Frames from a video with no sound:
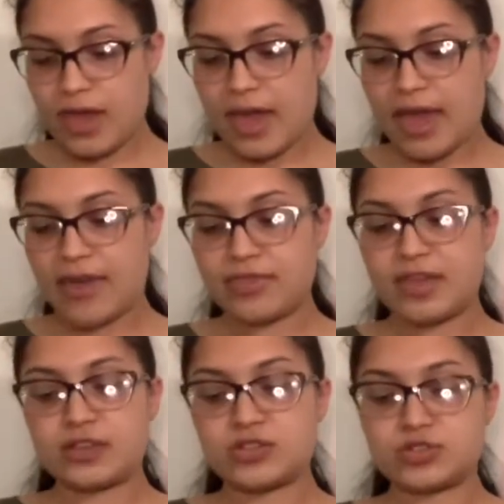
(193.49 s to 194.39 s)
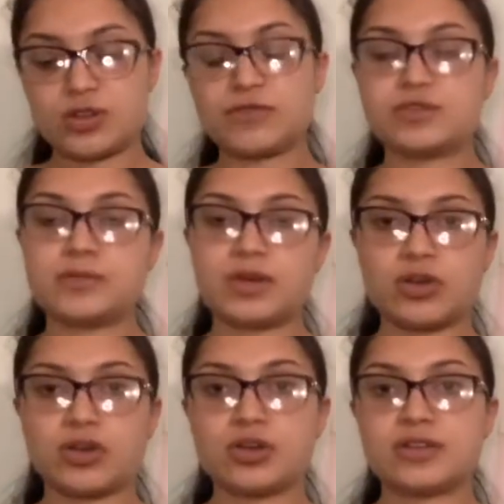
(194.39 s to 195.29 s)
and they deserve to be
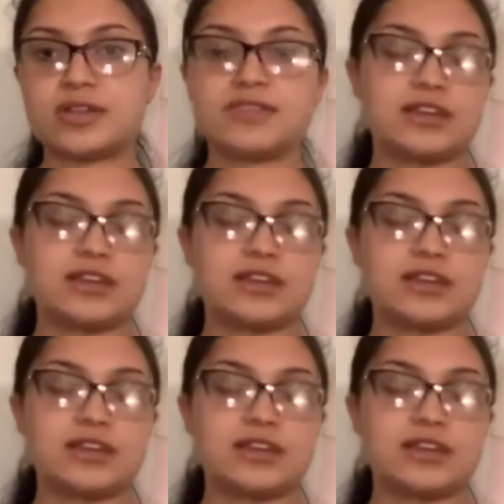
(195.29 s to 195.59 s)
heard and they